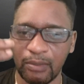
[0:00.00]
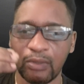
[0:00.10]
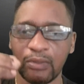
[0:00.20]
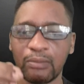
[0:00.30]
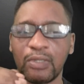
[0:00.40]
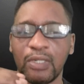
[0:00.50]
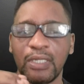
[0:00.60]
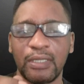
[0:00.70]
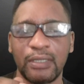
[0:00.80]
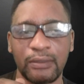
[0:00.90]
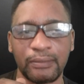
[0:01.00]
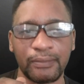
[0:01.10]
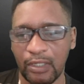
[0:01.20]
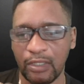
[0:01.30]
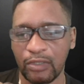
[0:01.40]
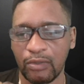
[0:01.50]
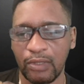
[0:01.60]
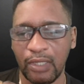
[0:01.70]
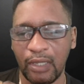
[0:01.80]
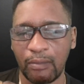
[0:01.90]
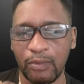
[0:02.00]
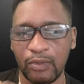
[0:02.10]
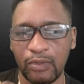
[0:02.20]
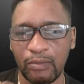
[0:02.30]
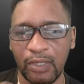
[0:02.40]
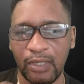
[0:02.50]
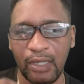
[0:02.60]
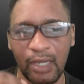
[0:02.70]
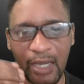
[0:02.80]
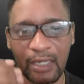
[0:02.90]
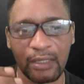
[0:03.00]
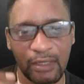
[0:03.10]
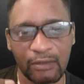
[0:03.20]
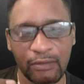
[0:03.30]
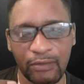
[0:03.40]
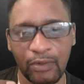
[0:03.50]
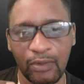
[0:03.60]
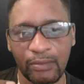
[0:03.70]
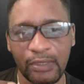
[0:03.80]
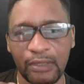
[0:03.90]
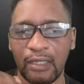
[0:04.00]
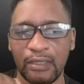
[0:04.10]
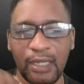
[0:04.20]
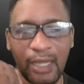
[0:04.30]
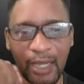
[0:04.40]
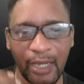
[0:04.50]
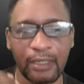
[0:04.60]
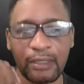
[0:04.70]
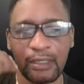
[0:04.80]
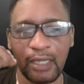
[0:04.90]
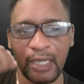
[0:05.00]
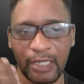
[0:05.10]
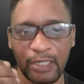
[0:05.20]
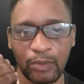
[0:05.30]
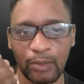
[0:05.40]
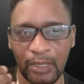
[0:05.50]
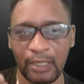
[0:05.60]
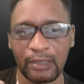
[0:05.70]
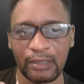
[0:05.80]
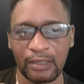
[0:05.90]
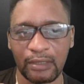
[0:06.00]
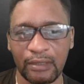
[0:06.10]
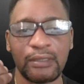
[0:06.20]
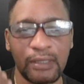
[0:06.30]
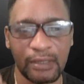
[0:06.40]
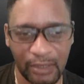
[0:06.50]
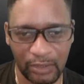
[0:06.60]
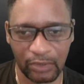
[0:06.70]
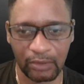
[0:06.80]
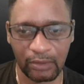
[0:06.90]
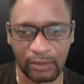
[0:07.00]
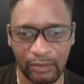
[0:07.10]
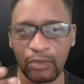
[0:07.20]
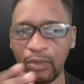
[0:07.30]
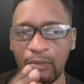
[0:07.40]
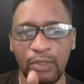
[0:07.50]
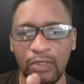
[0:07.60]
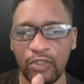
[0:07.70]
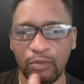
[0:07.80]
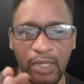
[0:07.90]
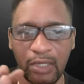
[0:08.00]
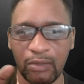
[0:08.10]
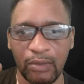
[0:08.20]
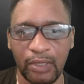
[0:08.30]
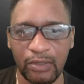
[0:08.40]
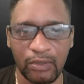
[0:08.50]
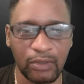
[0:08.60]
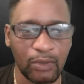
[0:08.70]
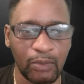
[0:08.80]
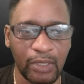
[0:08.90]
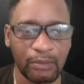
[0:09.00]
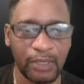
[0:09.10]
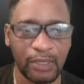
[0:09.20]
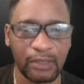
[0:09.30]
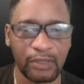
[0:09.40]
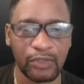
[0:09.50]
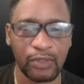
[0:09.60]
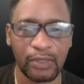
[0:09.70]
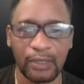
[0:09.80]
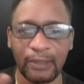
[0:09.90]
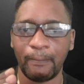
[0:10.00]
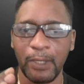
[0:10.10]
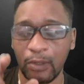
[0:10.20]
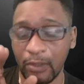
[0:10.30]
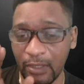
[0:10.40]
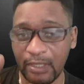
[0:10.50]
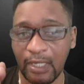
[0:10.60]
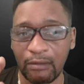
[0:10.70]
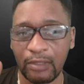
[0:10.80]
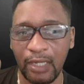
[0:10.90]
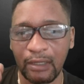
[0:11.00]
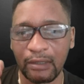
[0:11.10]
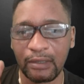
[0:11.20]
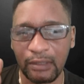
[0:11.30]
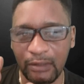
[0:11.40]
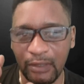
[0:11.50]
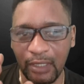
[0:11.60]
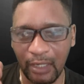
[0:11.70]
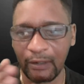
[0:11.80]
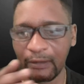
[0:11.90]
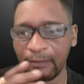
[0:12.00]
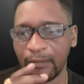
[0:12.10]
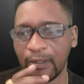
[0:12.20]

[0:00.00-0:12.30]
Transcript: about the market that is going to help you to make highly informed and highly educated decisions. You don't want to speculate on your wealth building journey, because the sad reality here